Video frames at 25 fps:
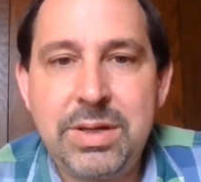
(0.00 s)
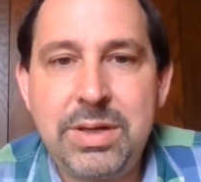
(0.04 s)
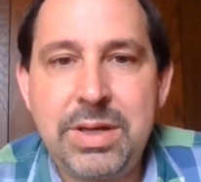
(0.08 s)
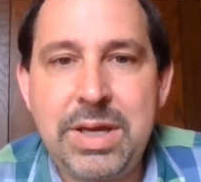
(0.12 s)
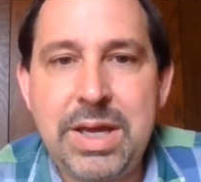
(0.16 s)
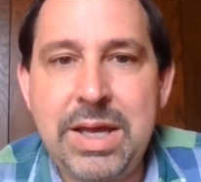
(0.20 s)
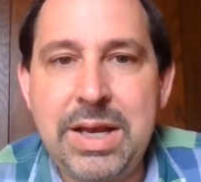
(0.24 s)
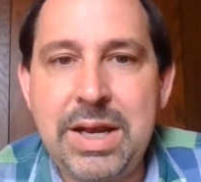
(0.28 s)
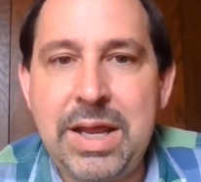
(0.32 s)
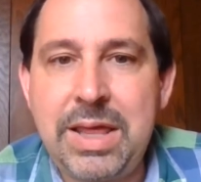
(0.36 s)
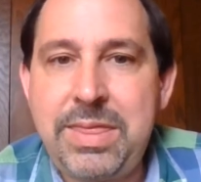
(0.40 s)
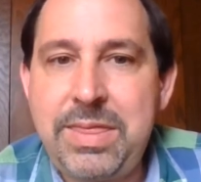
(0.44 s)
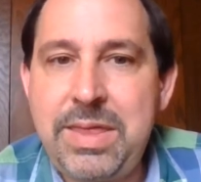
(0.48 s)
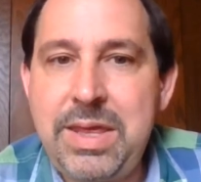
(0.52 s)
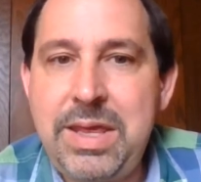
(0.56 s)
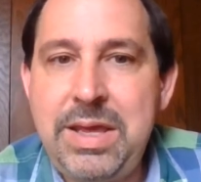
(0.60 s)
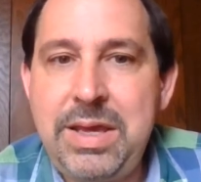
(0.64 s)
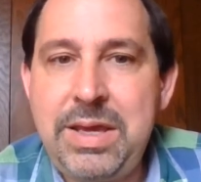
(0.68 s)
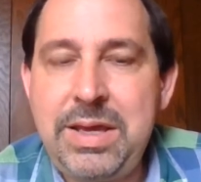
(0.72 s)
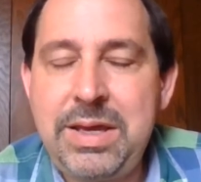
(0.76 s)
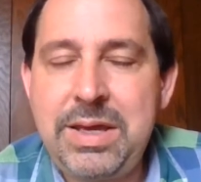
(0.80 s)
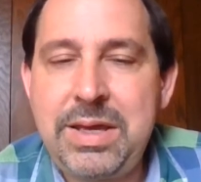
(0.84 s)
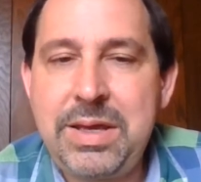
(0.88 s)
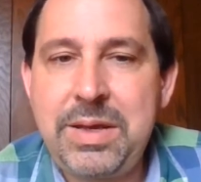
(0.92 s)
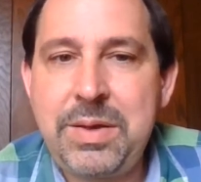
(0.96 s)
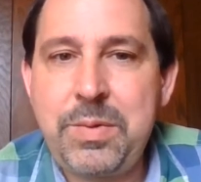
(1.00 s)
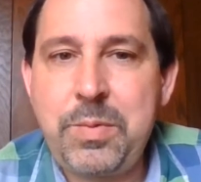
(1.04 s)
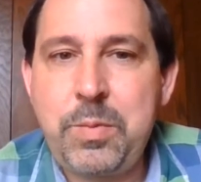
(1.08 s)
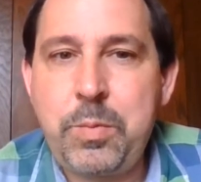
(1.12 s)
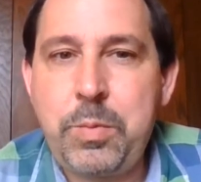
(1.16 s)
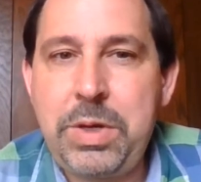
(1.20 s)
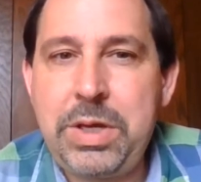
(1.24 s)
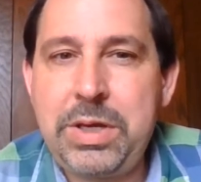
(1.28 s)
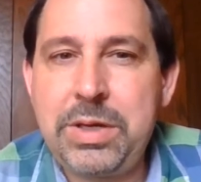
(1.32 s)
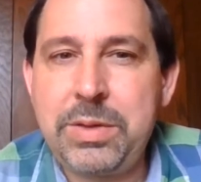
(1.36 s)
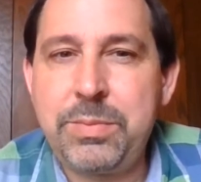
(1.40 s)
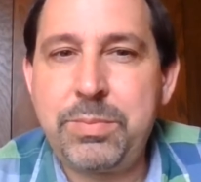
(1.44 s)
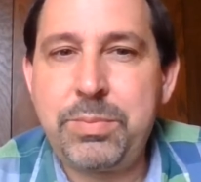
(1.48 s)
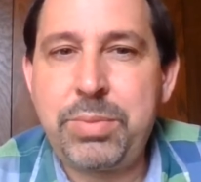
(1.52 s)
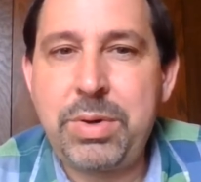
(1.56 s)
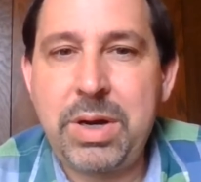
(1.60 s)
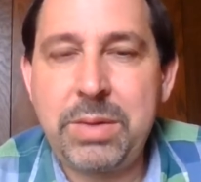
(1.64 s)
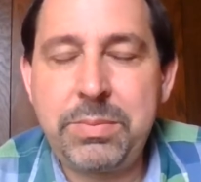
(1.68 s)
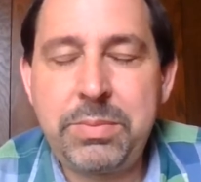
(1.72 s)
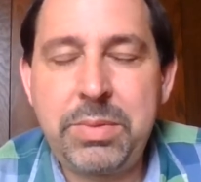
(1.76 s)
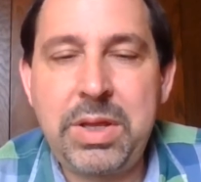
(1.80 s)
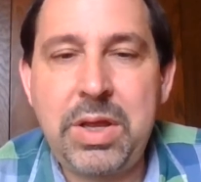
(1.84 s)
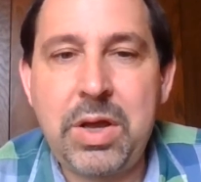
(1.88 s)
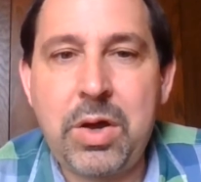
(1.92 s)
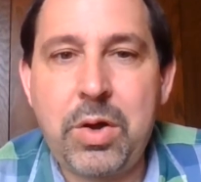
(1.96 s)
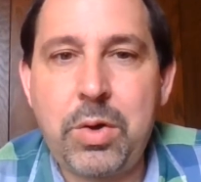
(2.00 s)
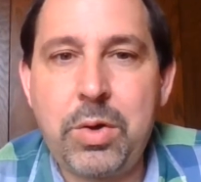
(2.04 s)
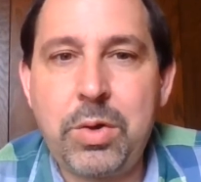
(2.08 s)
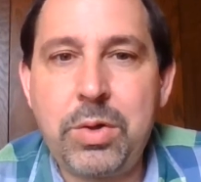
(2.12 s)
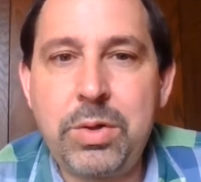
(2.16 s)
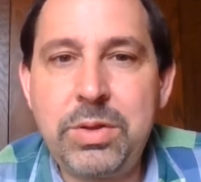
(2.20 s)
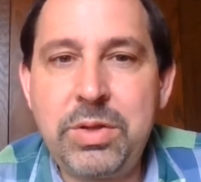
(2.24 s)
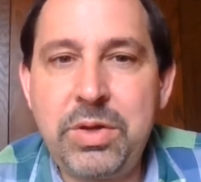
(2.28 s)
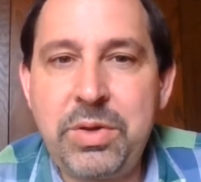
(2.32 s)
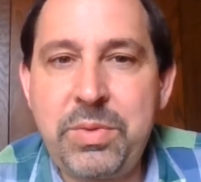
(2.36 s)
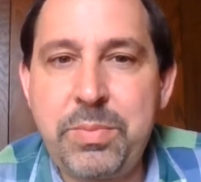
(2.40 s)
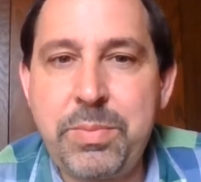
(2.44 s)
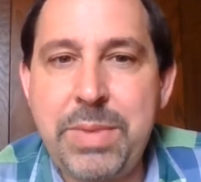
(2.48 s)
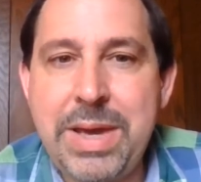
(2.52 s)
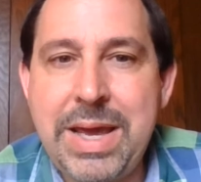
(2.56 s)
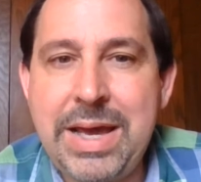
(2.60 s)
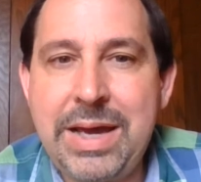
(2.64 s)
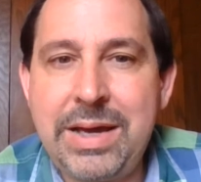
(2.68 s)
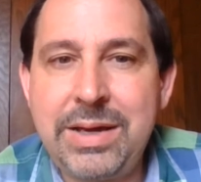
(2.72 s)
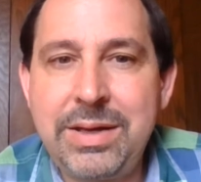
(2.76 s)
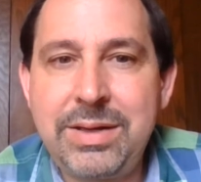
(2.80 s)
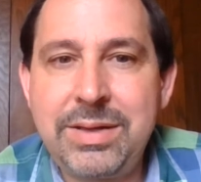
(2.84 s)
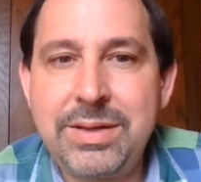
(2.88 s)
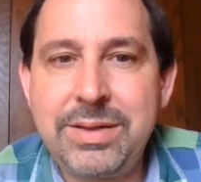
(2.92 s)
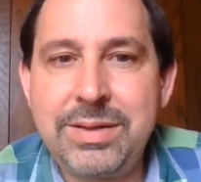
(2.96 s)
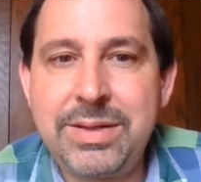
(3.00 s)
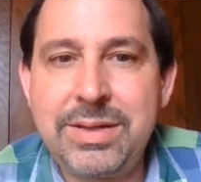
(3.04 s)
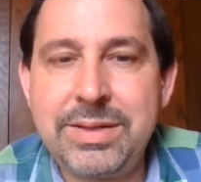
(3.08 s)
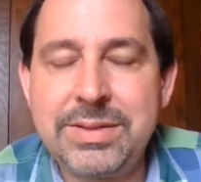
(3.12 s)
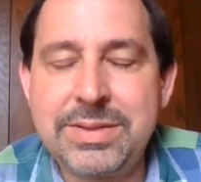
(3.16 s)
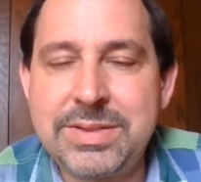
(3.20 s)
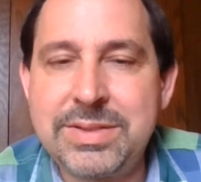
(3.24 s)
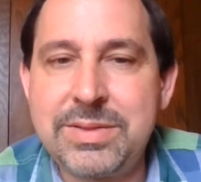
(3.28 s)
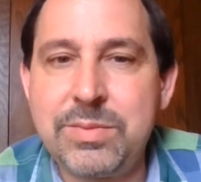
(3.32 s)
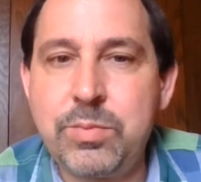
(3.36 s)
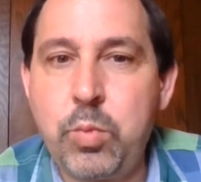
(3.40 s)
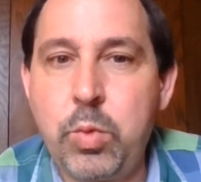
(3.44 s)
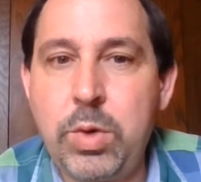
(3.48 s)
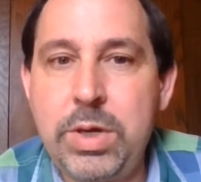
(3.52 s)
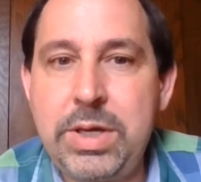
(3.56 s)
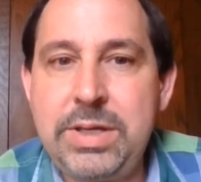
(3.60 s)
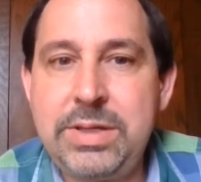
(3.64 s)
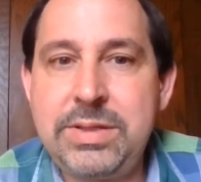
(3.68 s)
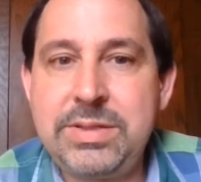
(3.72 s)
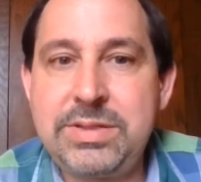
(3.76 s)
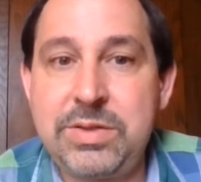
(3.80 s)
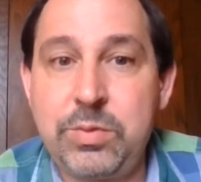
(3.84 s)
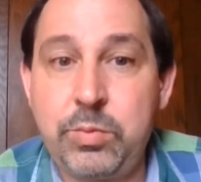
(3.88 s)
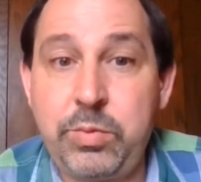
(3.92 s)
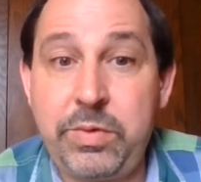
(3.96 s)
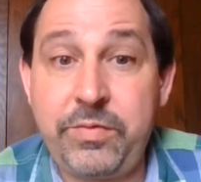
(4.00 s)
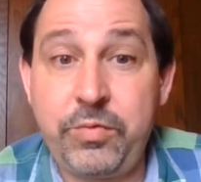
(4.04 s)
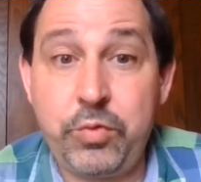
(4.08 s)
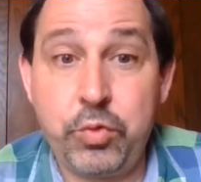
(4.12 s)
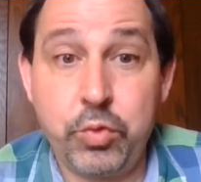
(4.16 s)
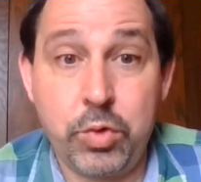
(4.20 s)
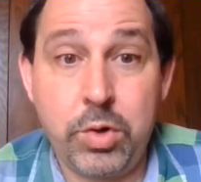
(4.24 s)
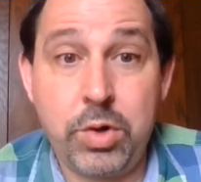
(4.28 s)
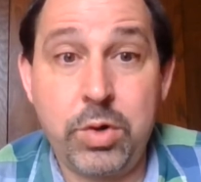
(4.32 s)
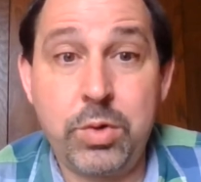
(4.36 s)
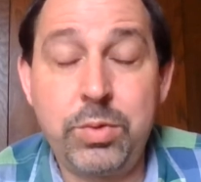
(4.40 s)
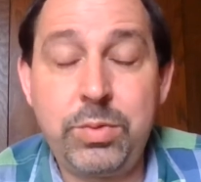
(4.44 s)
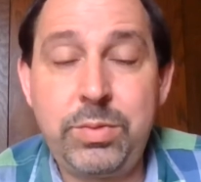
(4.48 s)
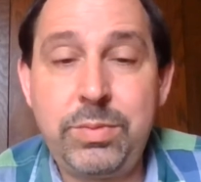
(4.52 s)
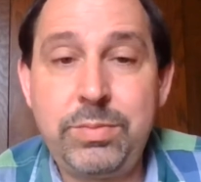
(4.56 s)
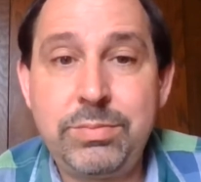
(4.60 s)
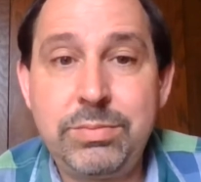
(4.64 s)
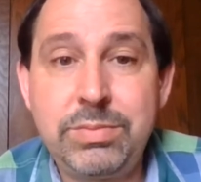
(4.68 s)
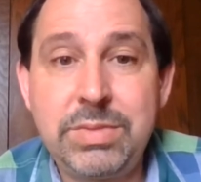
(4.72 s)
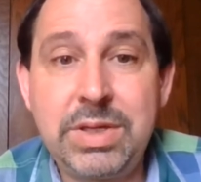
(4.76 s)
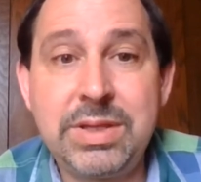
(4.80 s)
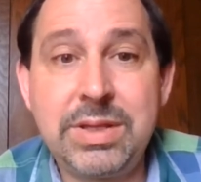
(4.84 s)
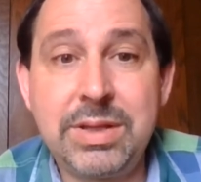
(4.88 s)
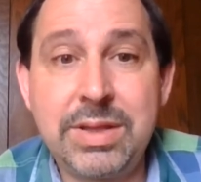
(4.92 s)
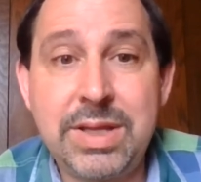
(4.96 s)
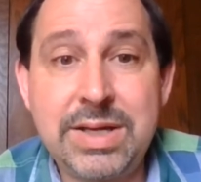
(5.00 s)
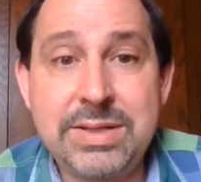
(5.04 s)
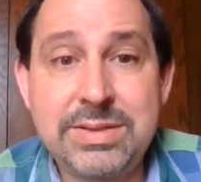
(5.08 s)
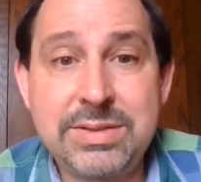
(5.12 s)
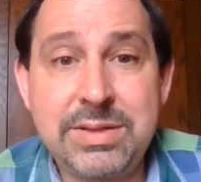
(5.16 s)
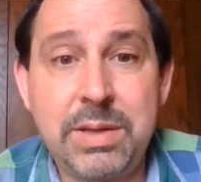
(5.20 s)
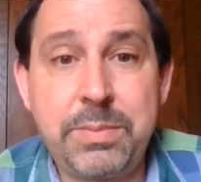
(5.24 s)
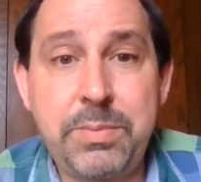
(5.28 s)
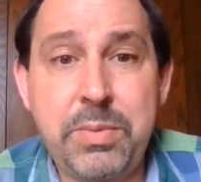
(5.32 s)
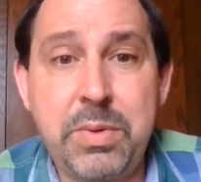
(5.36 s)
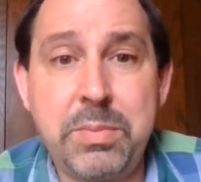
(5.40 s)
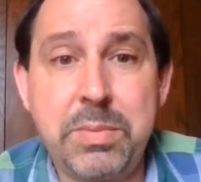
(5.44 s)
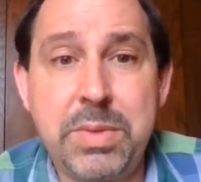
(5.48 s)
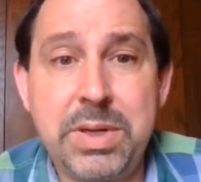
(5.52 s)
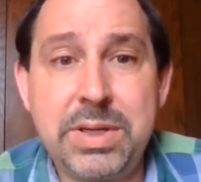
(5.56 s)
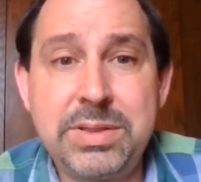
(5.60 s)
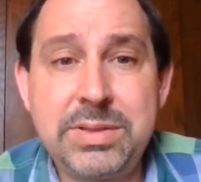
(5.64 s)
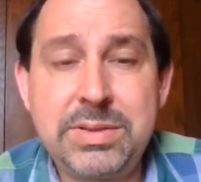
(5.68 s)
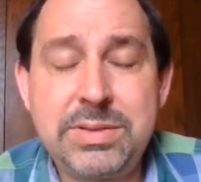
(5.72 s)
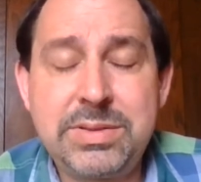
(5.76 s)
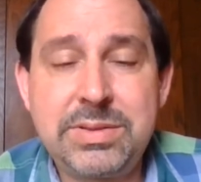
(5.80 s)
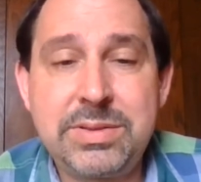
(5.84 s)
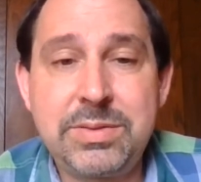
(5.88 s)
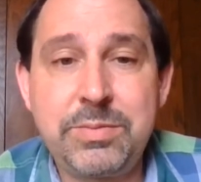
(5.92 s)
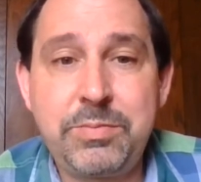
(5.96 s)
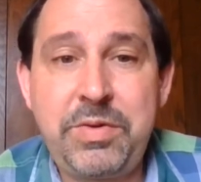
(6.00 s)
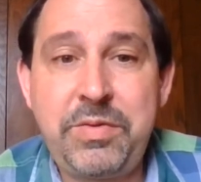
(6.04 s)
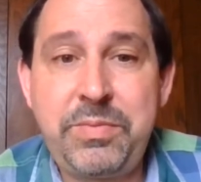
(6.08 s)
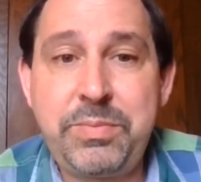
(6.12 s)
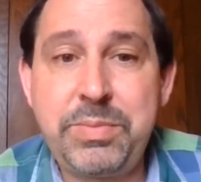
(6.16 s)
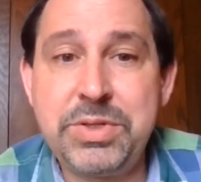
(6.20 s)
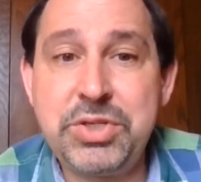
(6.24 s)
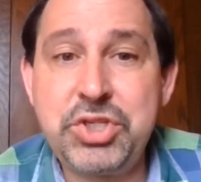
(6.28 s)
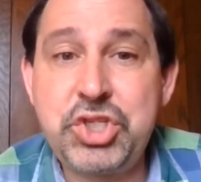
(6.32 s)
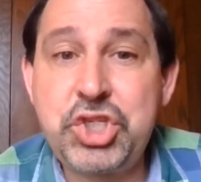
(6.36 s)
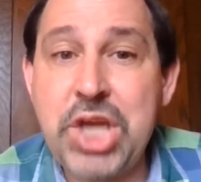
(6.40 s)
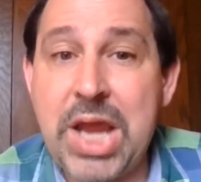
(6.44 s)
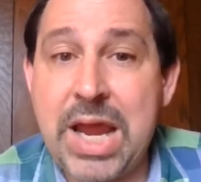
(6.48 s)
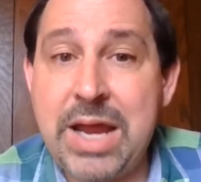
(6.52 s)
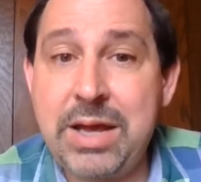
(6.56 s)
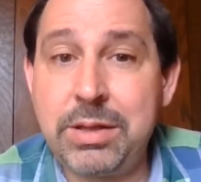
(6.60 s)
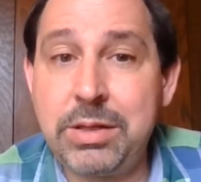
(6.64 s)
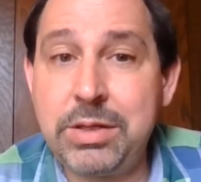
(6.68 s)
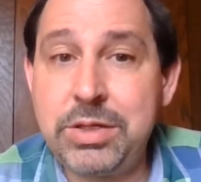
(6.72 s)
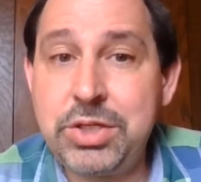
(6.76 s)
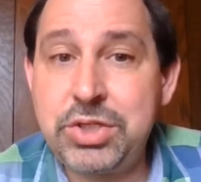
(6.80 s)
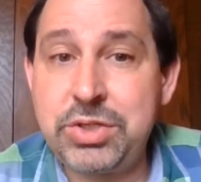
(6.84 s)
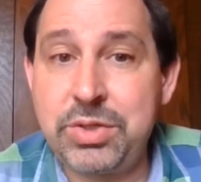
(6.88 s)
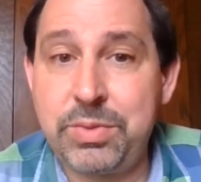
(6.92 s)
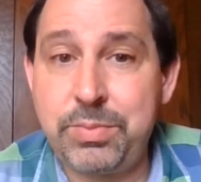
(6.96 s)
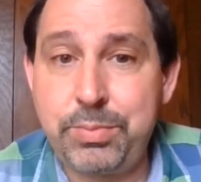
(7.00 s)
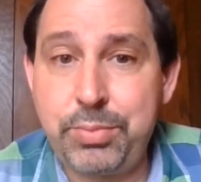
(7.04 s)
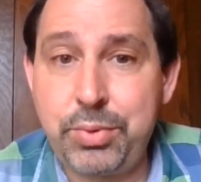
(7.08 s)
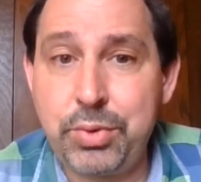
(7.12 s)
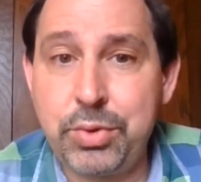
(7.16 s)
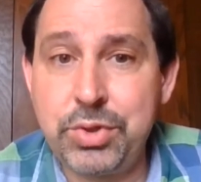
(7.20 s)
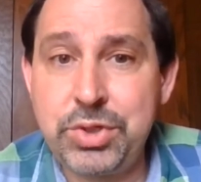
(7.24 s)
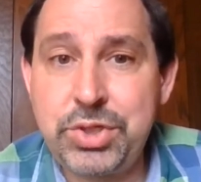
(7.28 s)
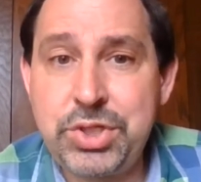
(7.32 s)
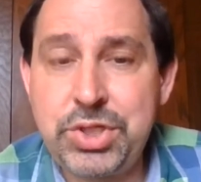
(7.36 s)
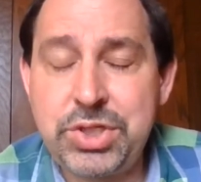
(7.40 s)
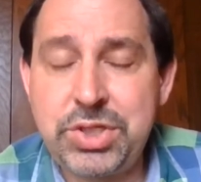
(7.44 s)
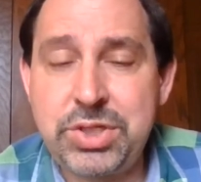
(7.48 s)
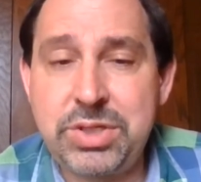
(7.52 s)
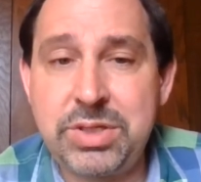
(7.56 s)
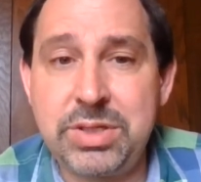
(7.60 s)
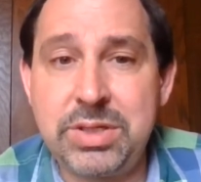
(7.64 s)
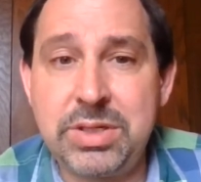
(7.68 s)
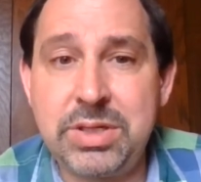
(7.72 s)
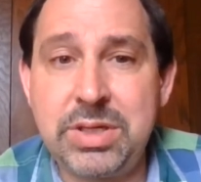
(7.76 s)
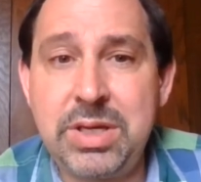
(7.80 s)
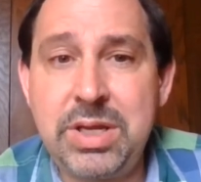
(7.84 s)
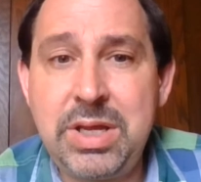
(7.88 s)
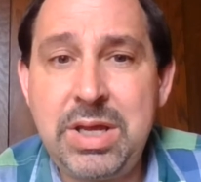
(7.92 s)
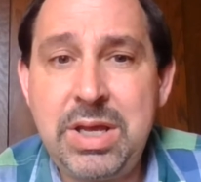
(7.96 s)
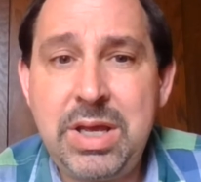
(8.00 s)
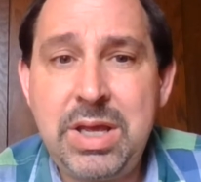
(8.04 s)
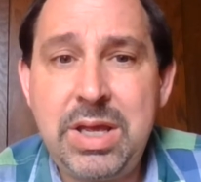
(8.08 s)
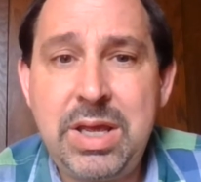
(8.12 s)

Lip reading: And I think we can probably all look back at some ways that we've grown in the last couple months. We've been challenged and pushed, and